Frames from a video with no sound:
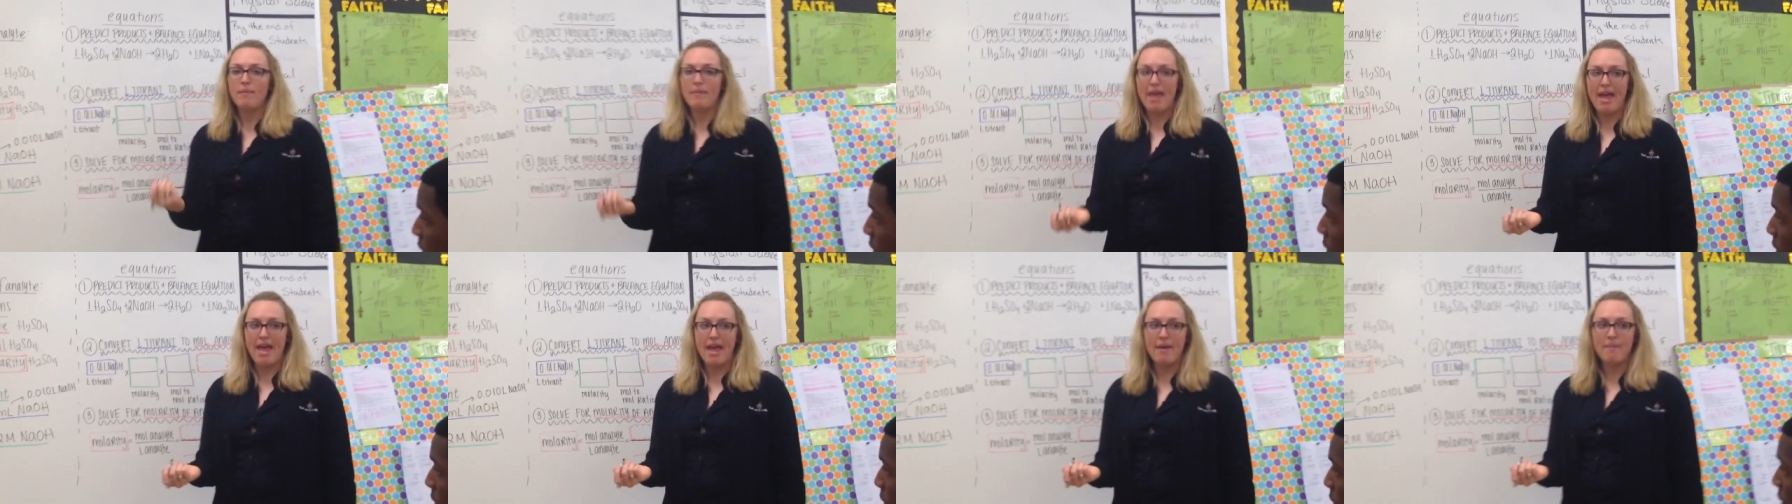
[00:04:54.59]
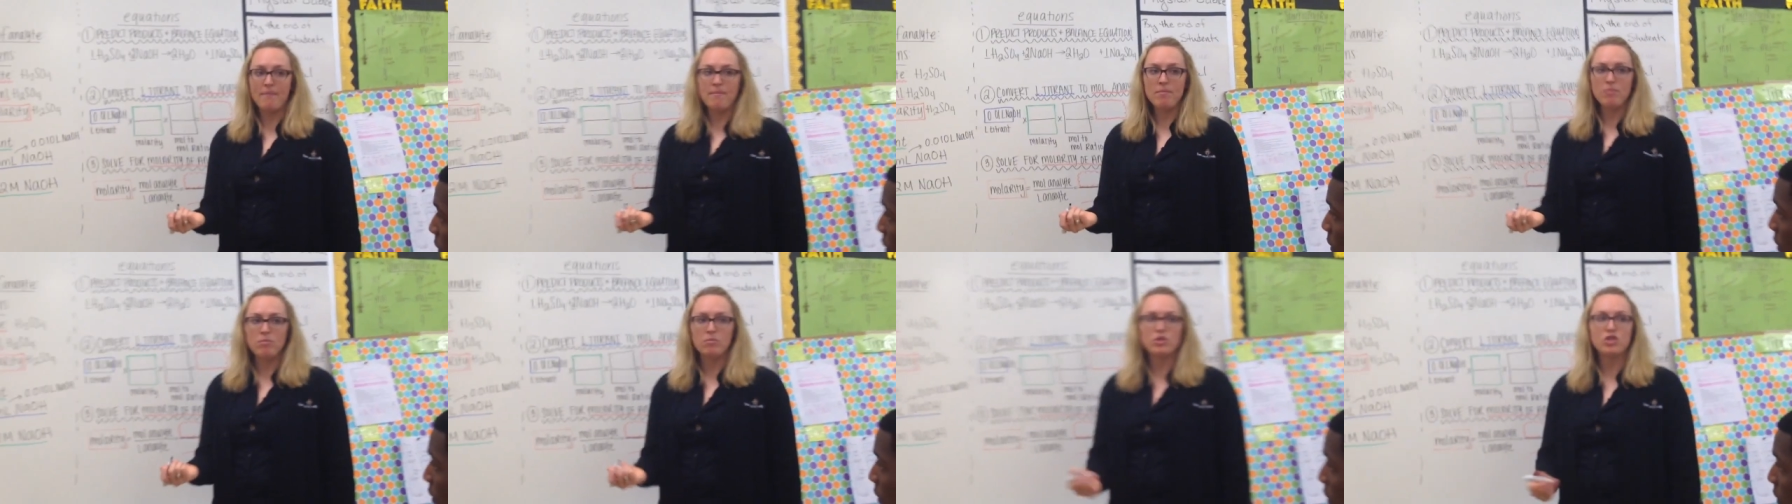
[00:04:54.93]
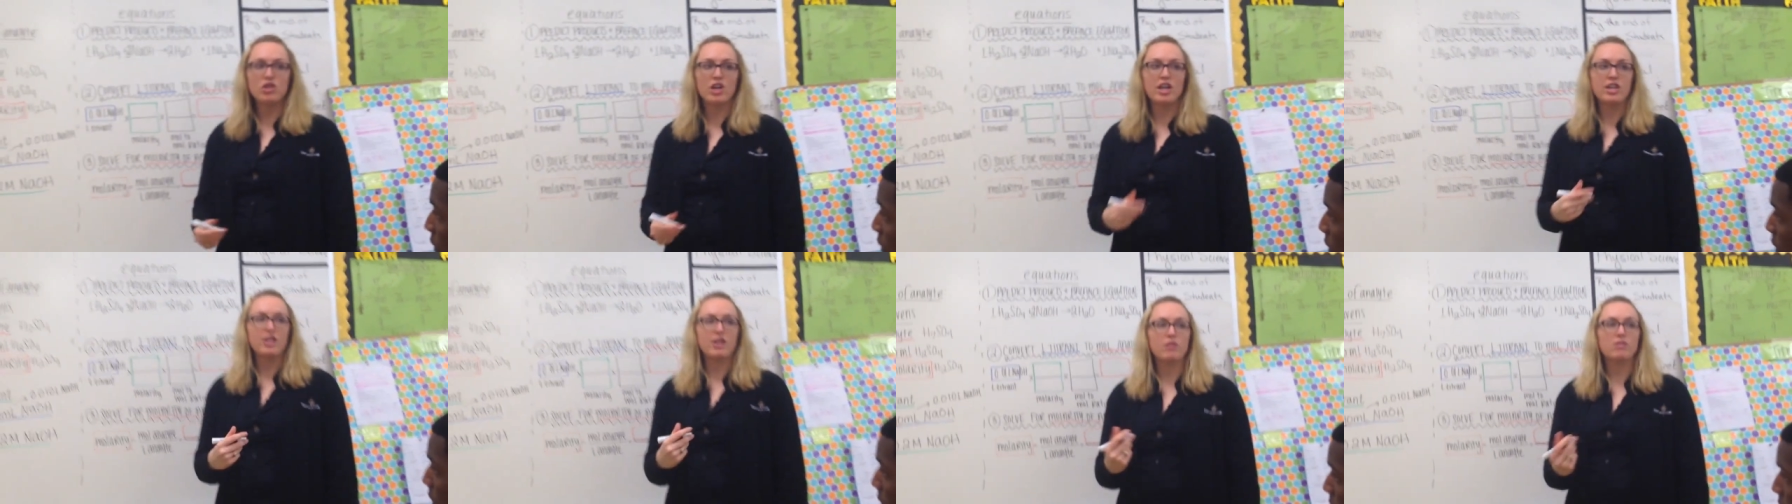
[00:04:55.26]
m, which
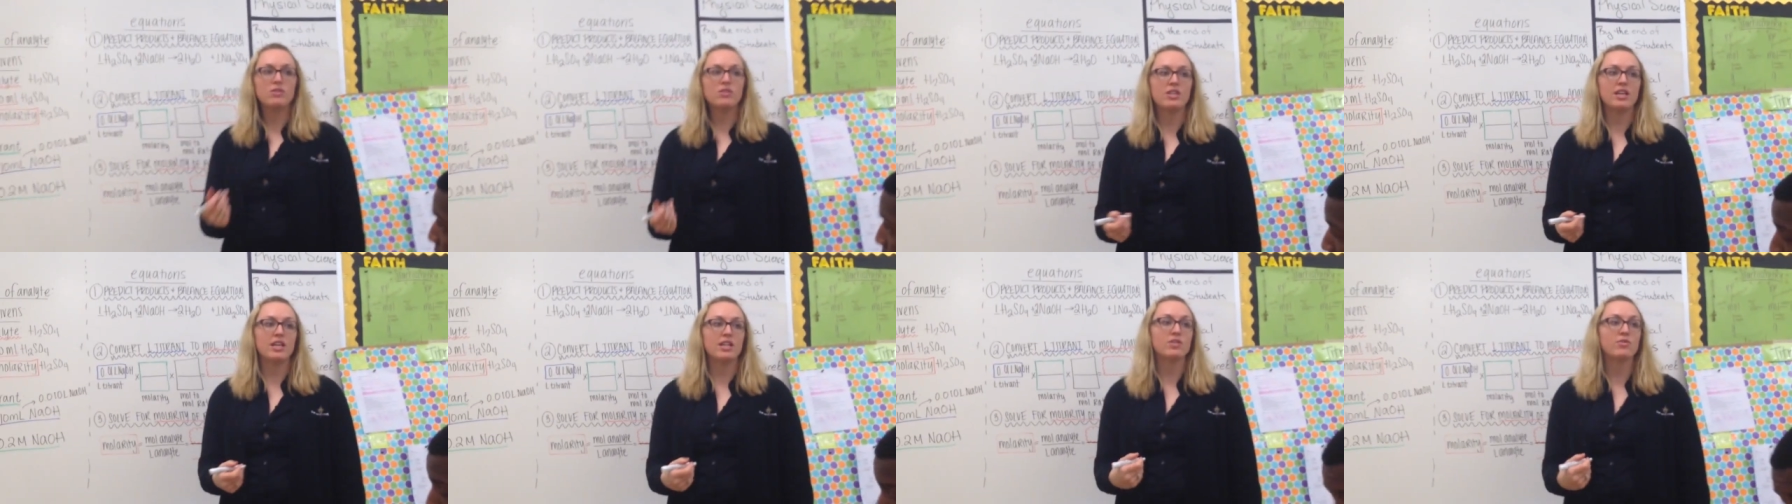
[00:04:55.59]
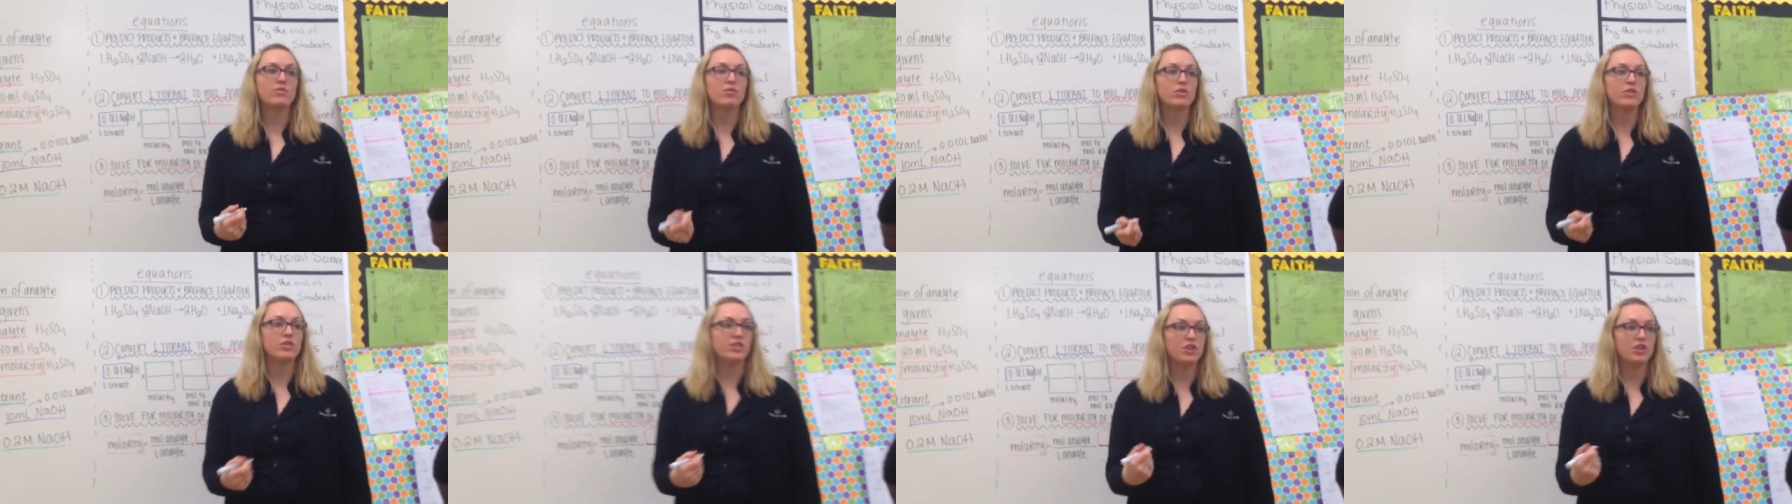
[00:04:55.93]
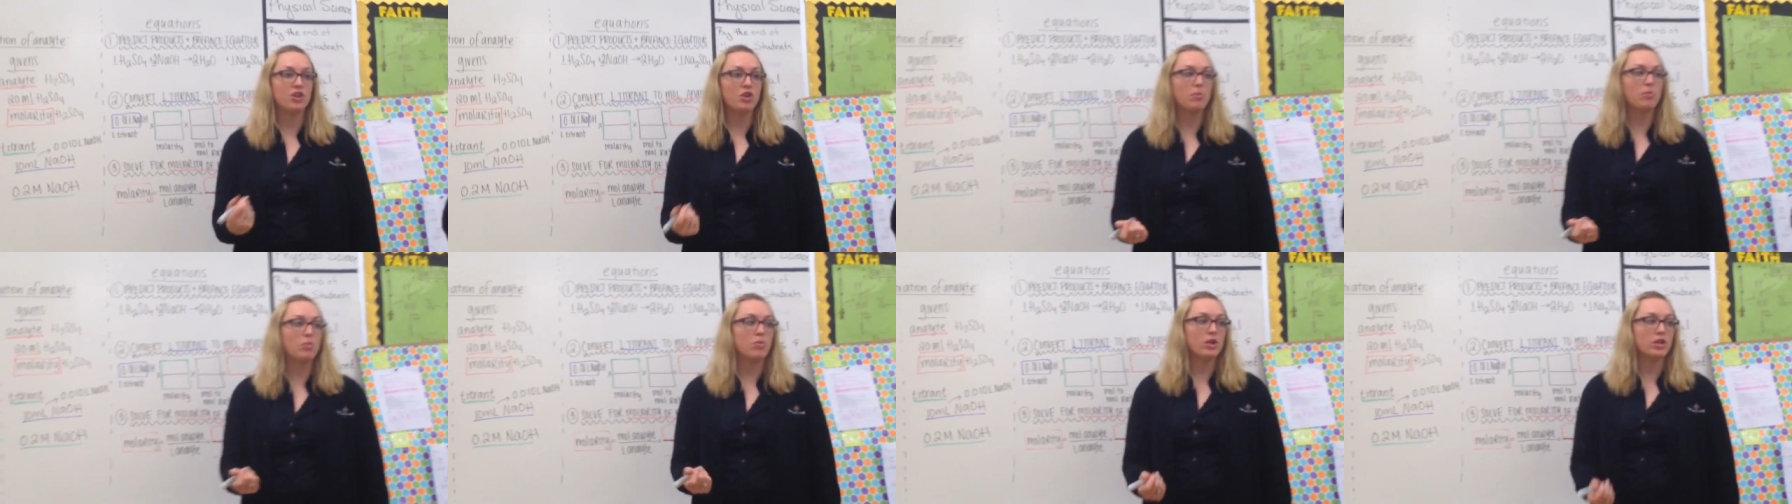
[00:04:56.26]
I know stands for
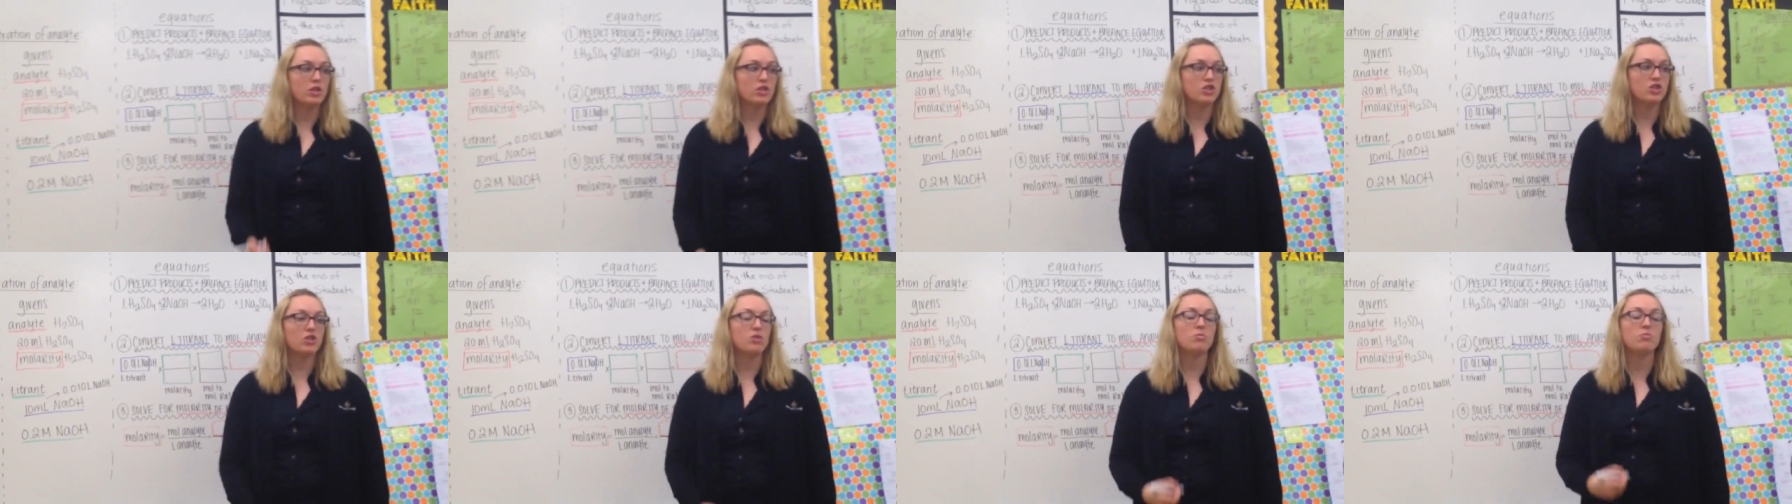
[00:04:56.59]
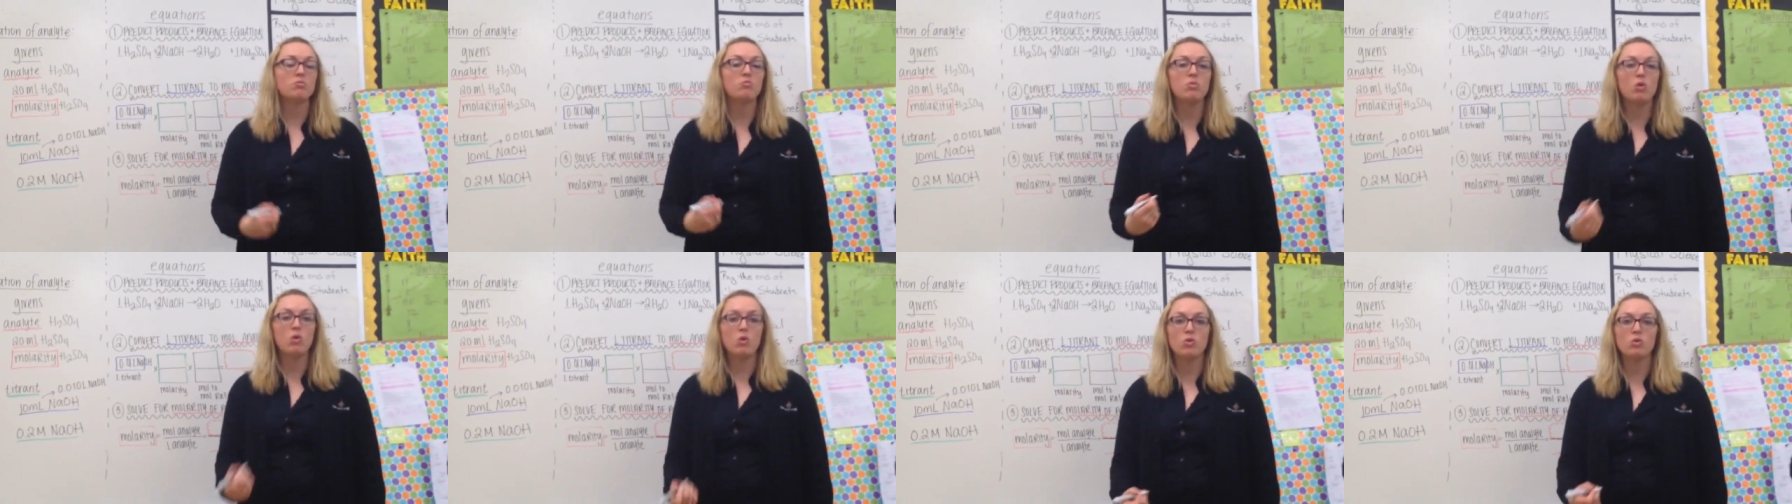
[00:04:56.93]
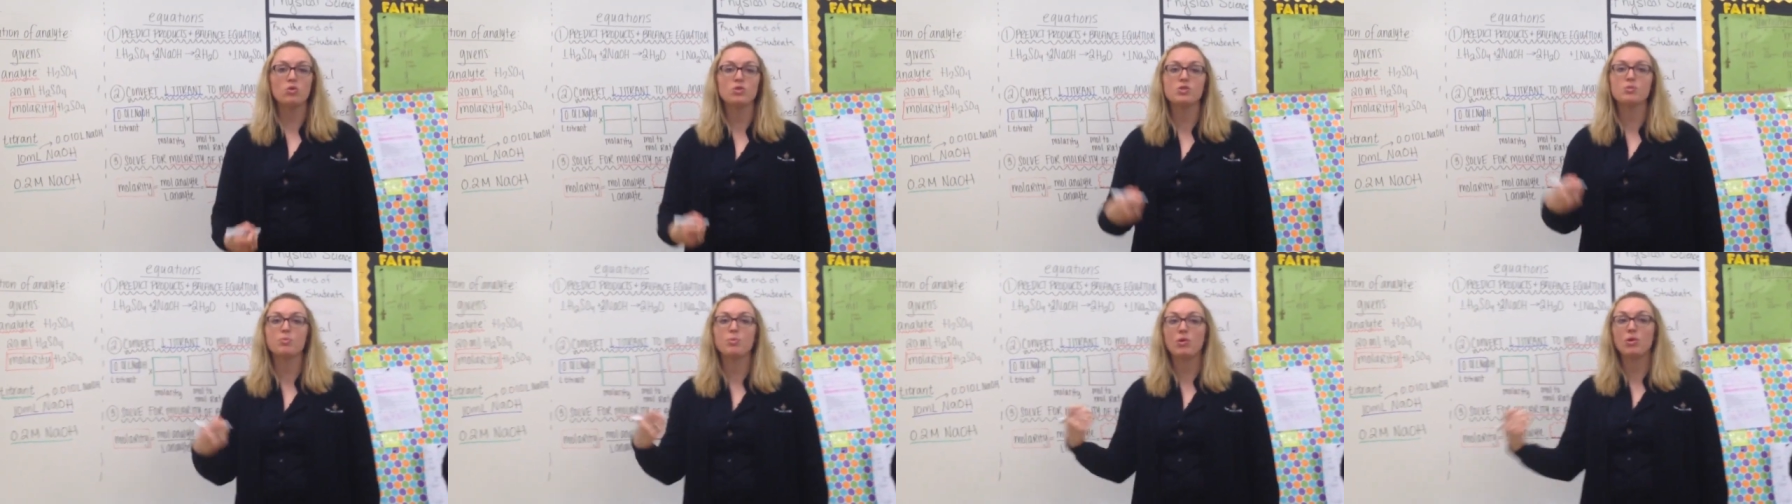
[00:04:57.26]
0.2
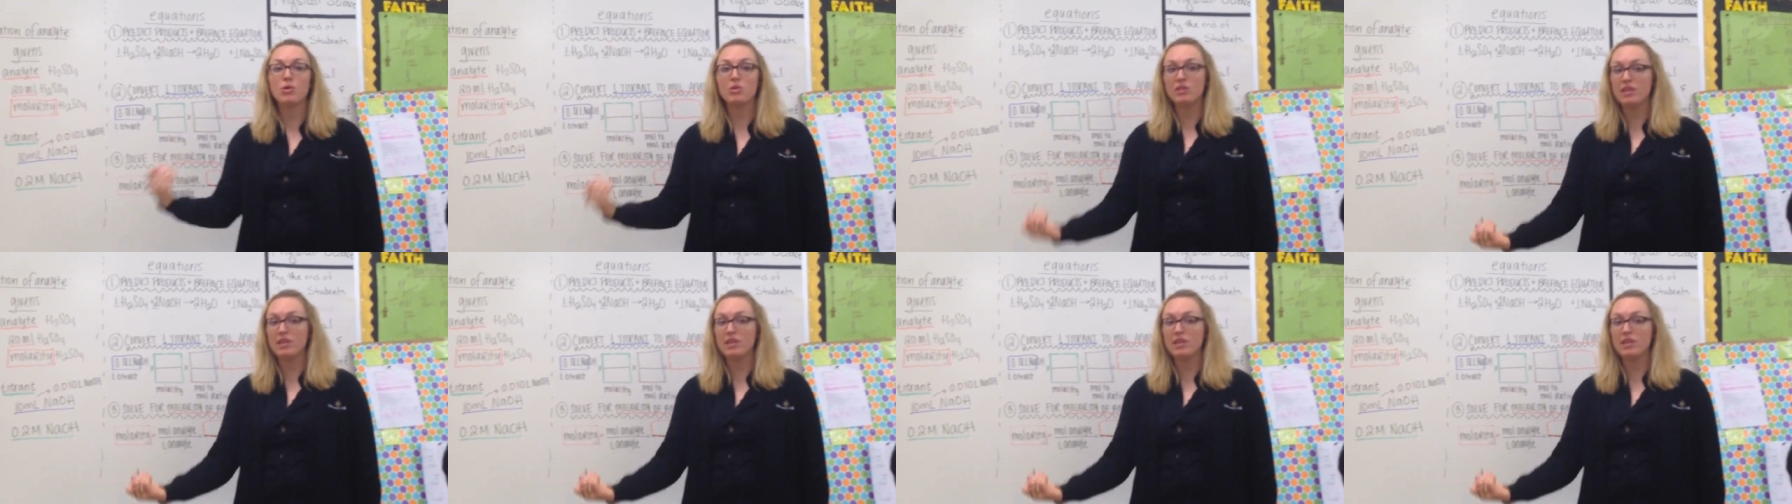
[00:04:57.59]
moles per